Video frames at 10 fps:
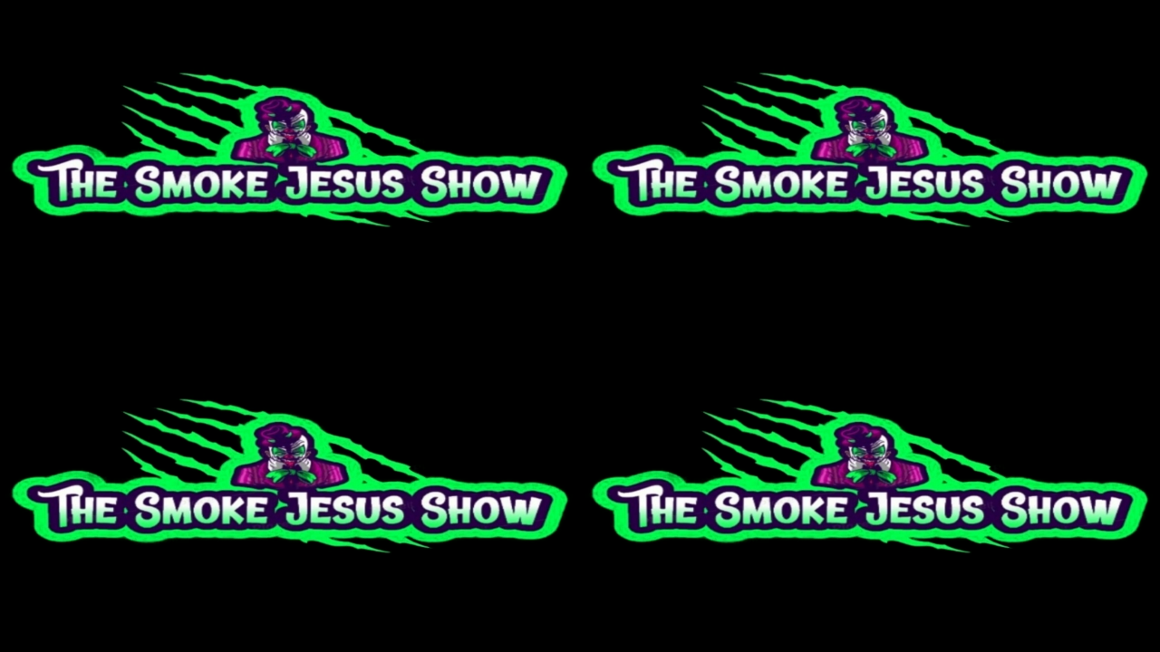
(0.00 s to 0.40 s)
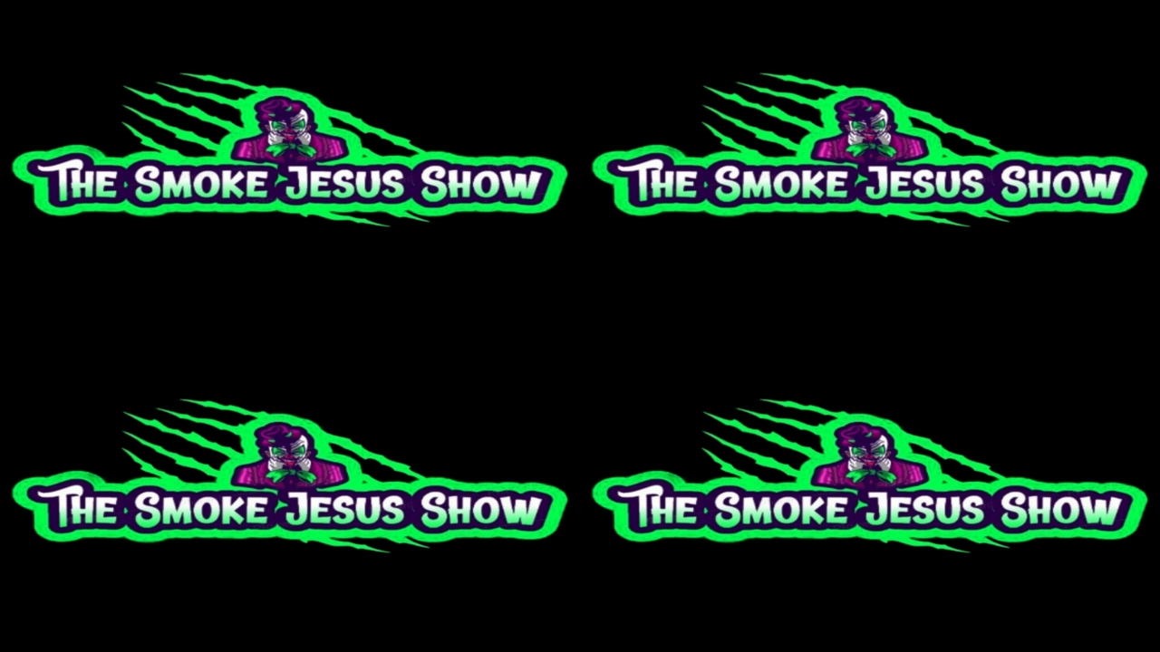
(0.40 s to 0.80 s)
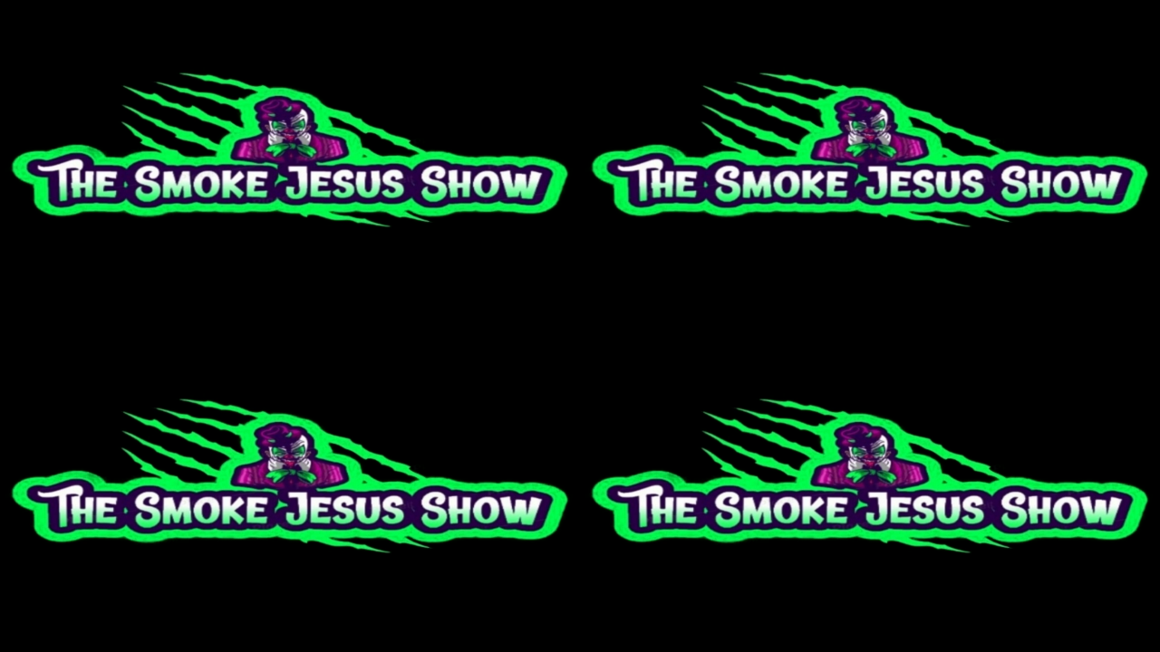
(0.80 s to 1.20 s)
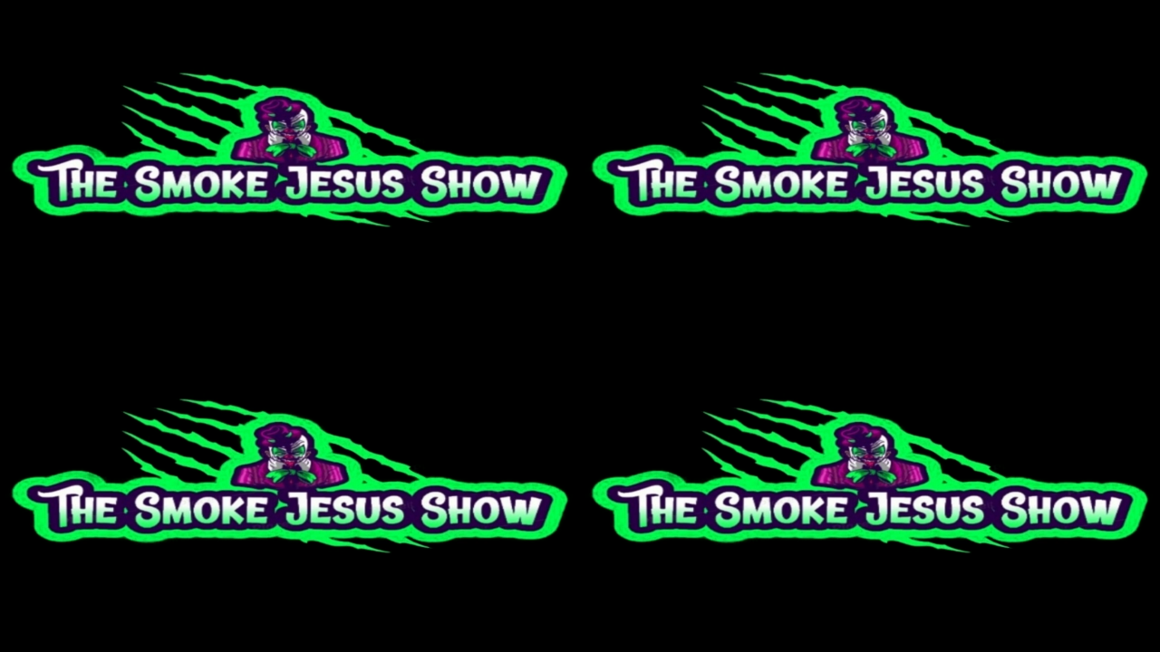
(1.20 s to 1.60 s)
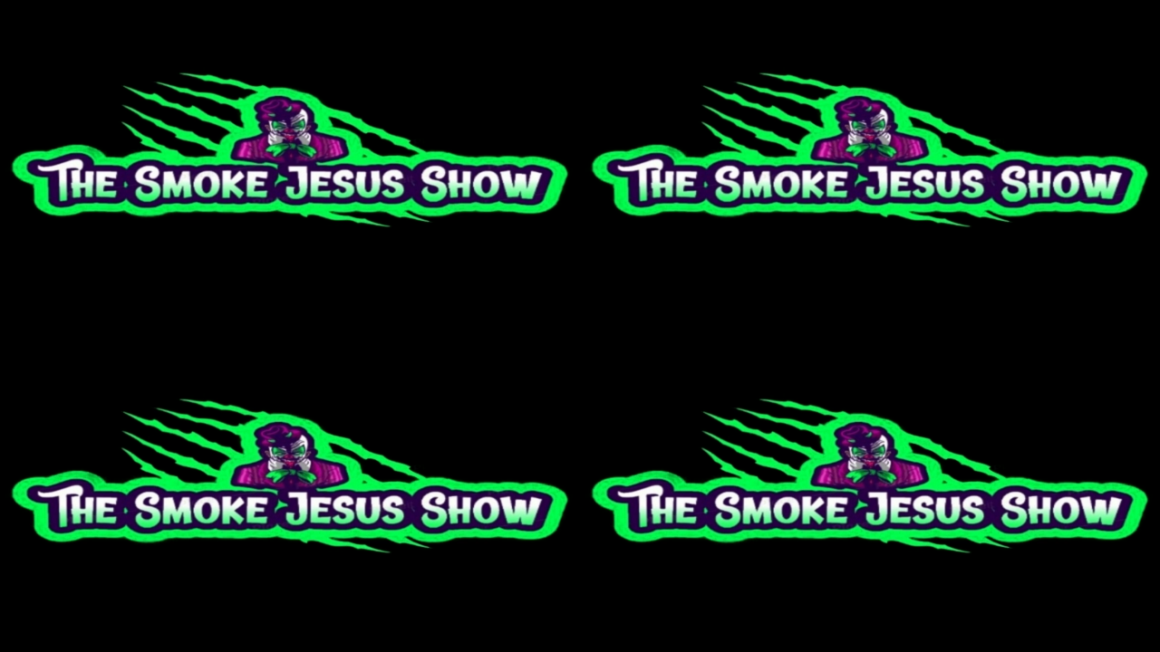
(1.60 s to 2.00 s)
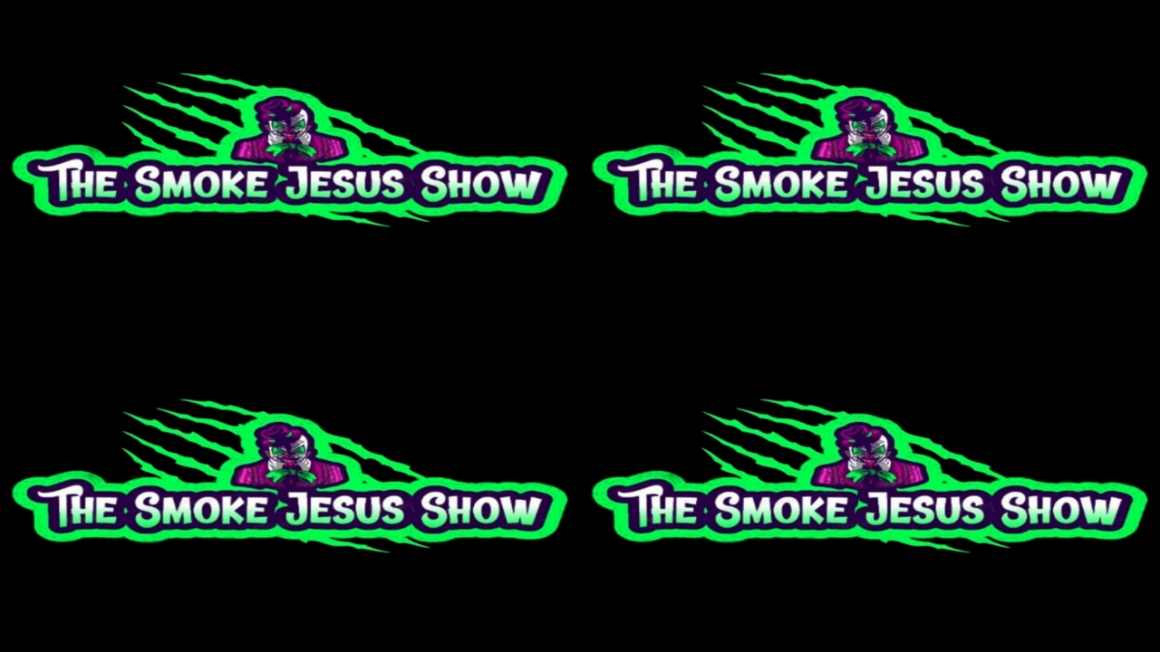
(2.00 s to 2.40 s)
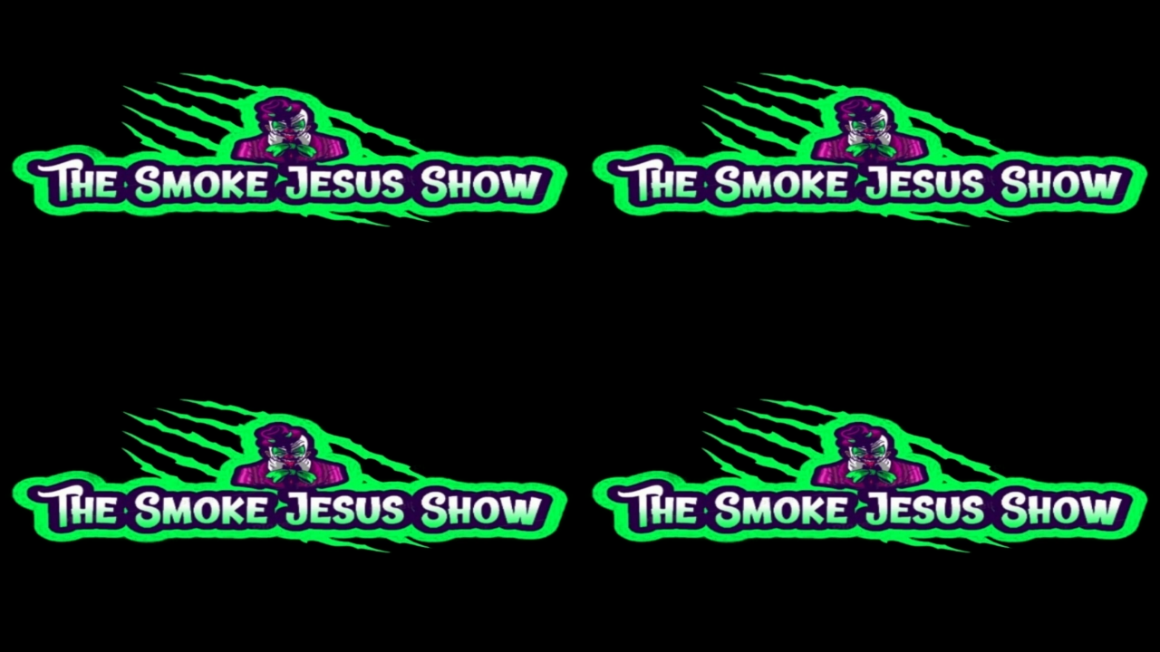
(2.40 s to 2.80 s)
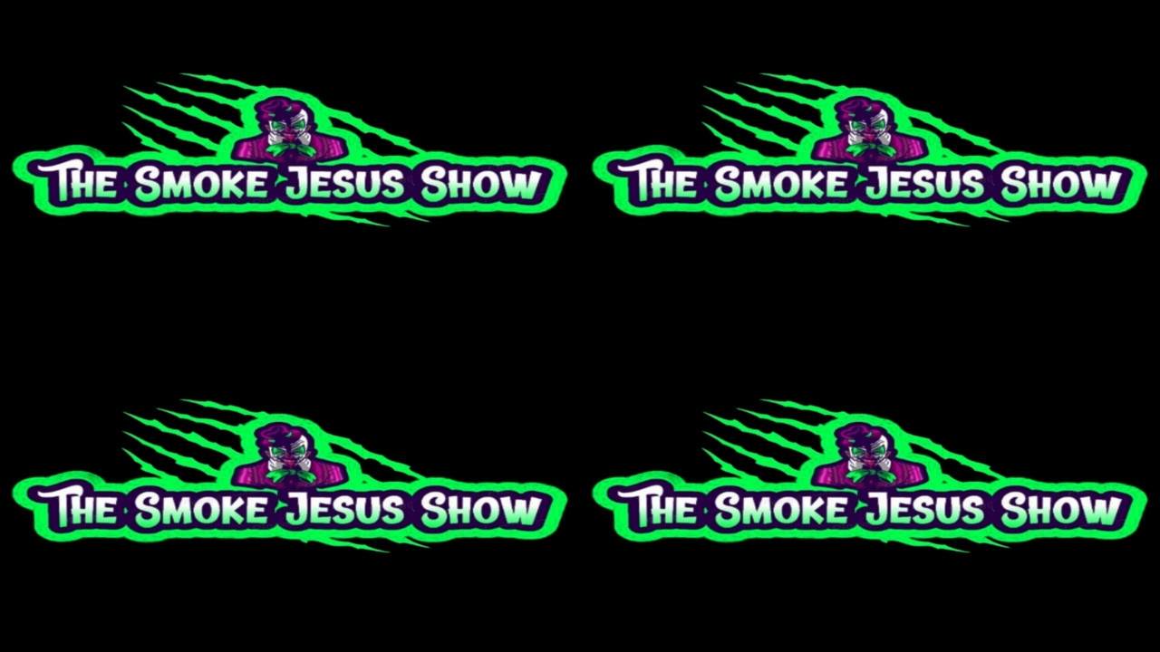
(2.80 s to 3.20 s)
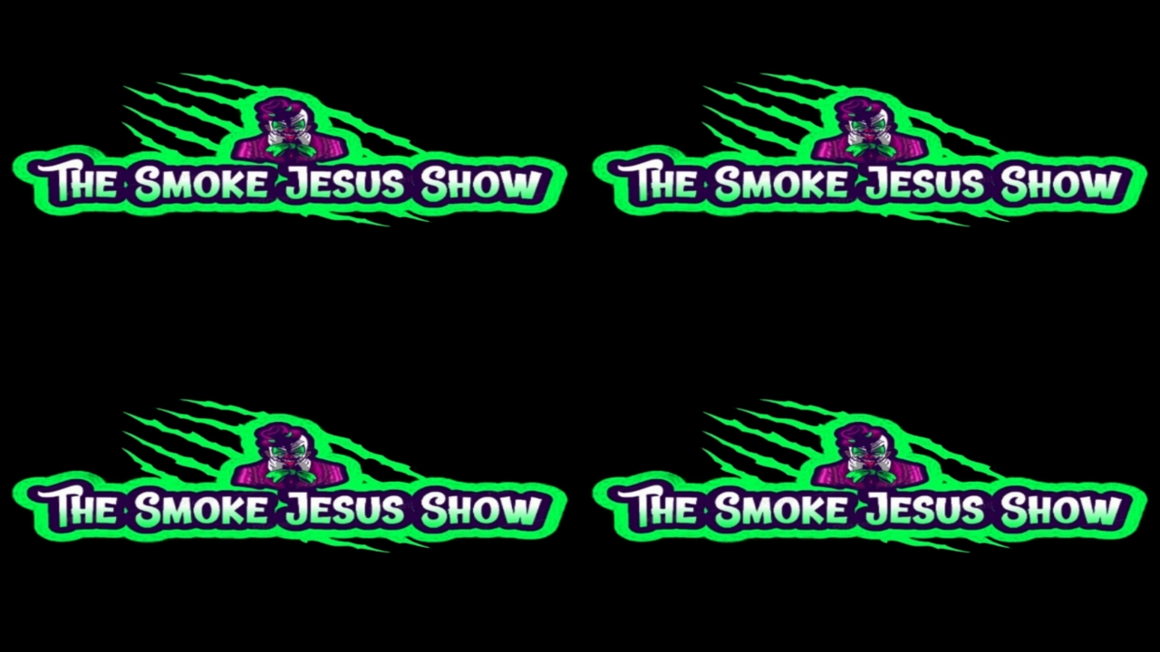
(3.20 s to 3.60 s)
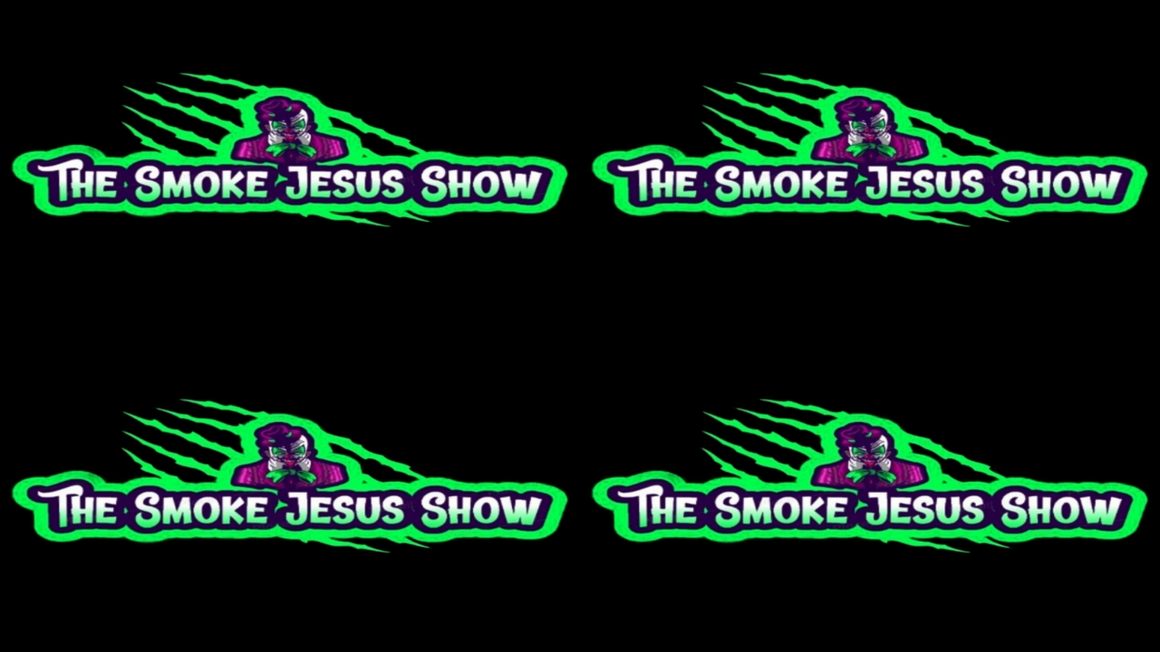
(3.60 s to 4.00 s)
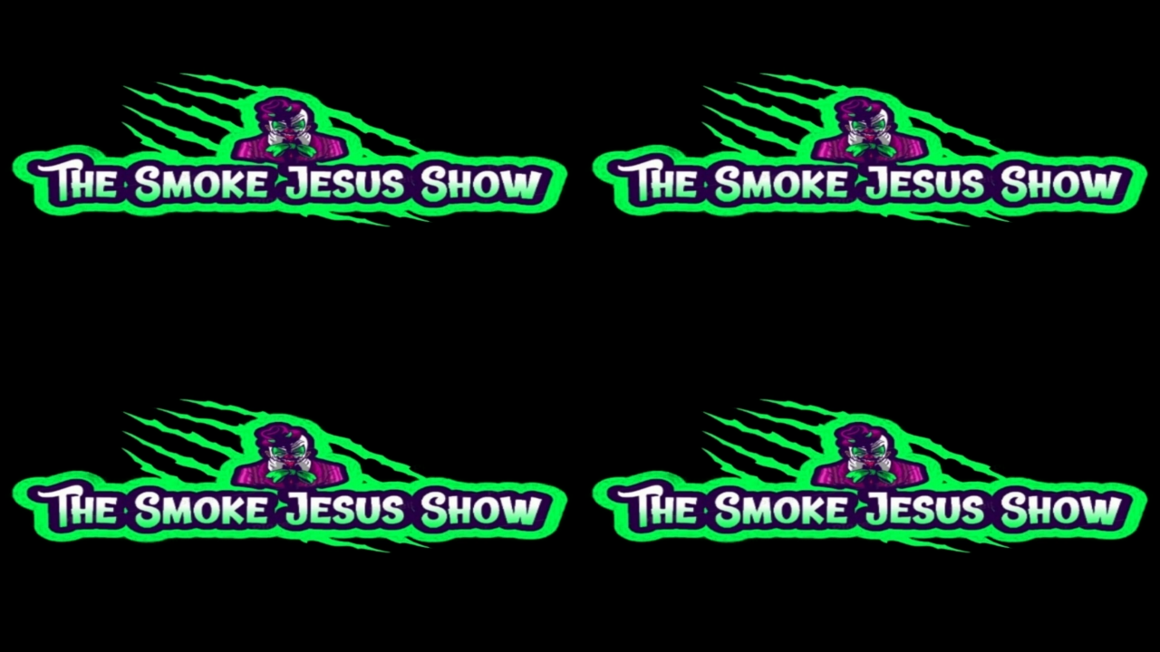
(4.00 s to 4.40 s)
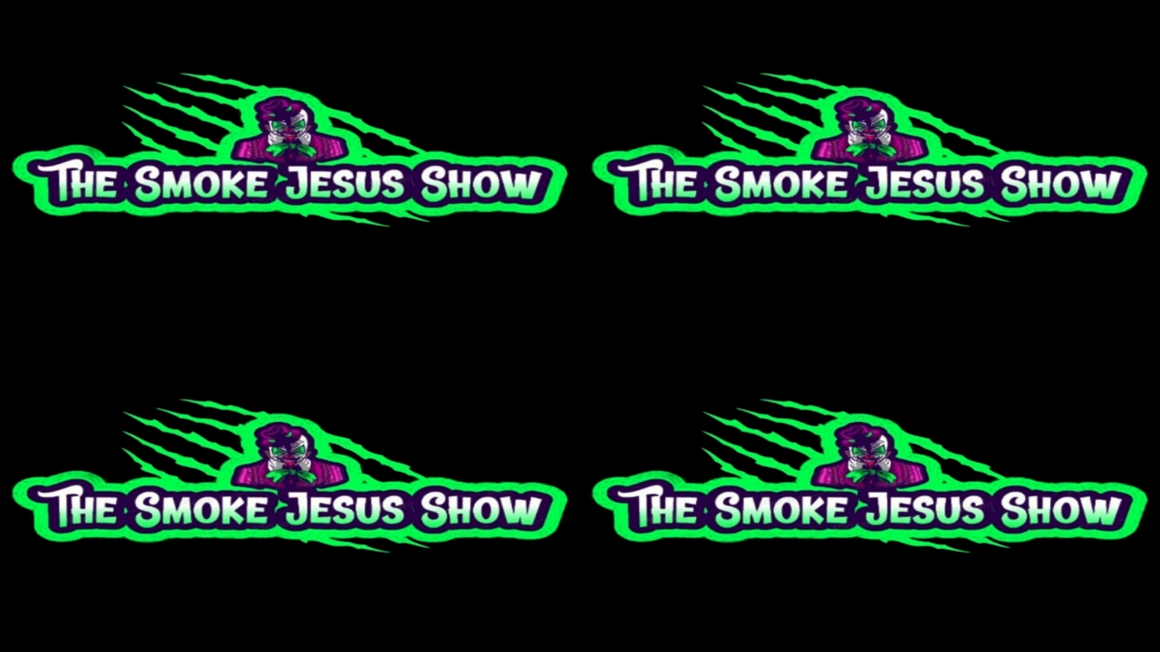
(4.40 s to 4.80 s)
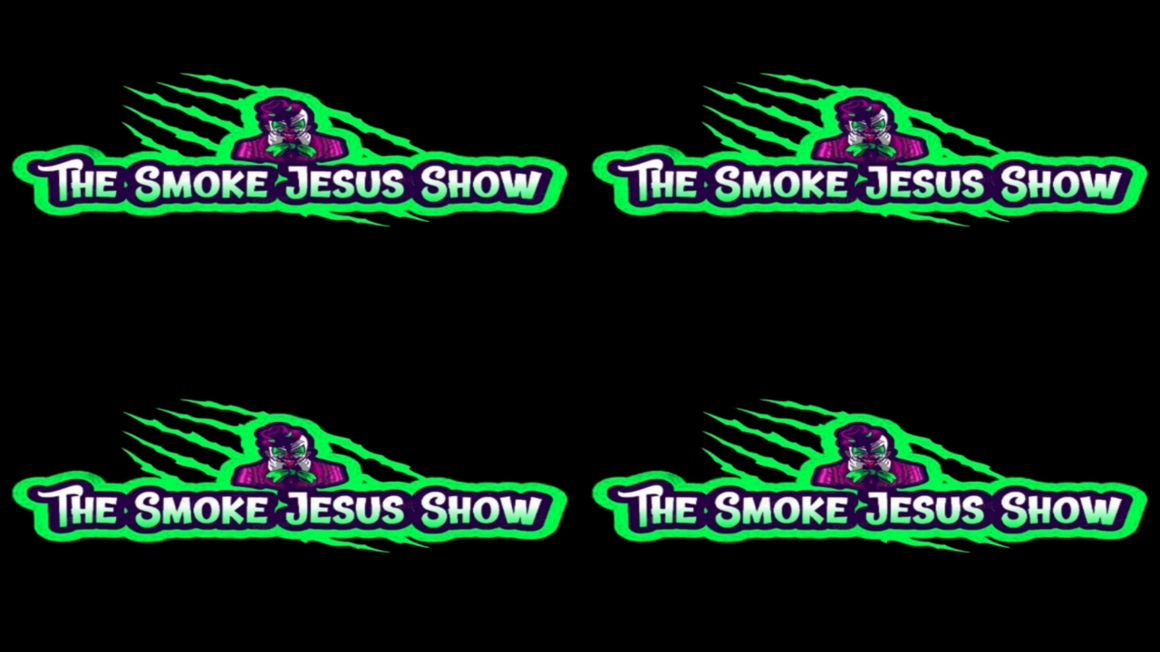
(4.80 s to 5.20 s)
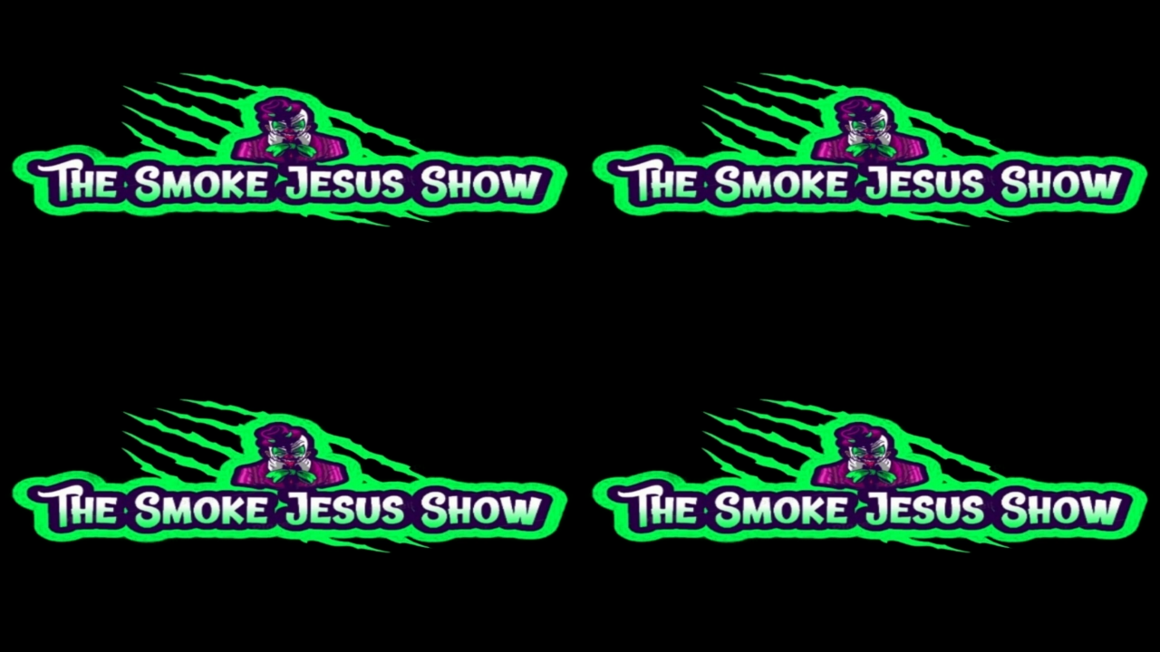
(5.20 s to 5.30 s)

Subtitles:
[unreadable: no face in view]